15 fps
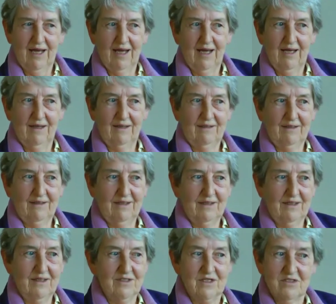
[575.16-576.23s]
and
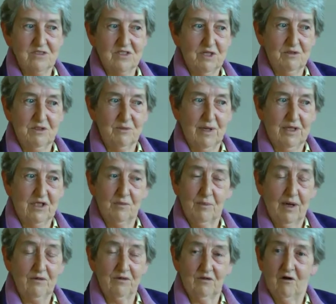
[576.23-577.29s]
uh, it doesn't seem to matter
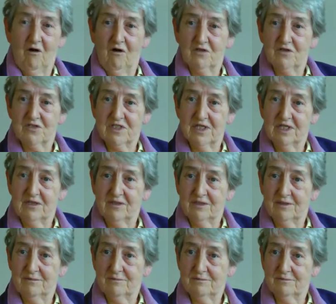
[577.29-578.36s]
about the cost
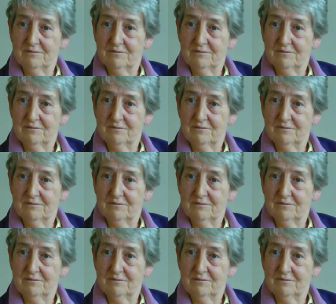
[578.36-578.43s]
either.